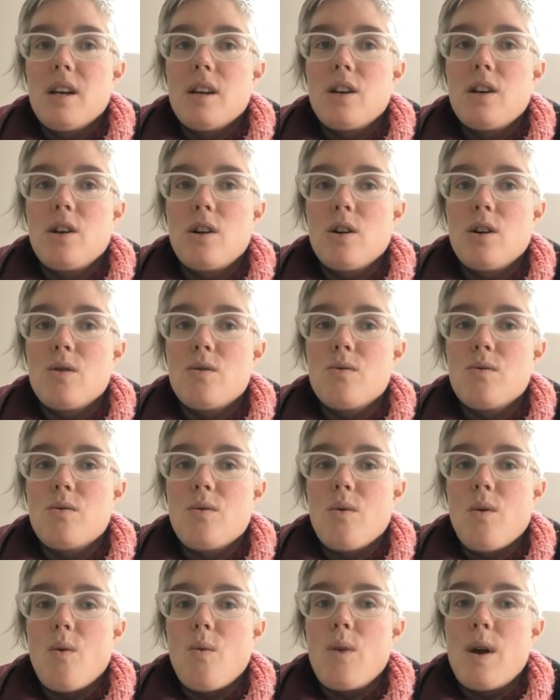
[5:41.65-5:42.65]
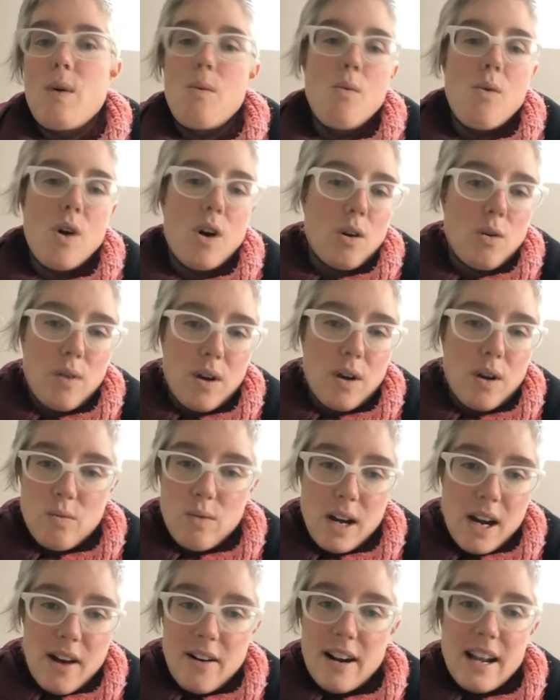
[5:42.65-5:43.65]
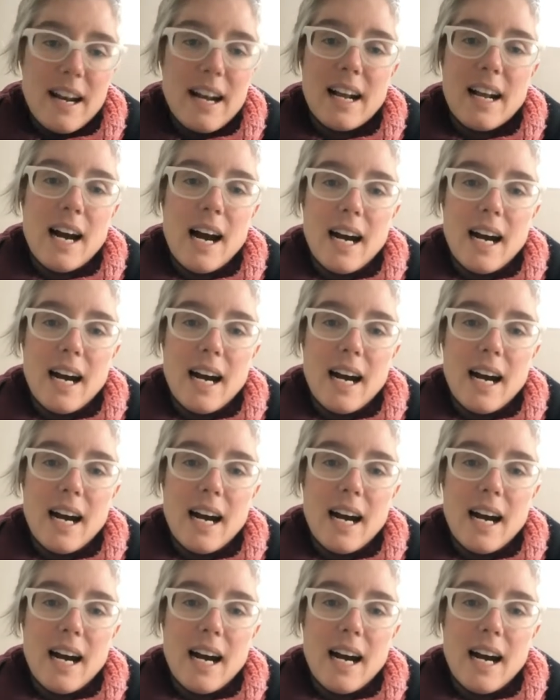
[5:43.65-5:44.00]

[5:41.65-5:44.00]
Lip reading: we are in a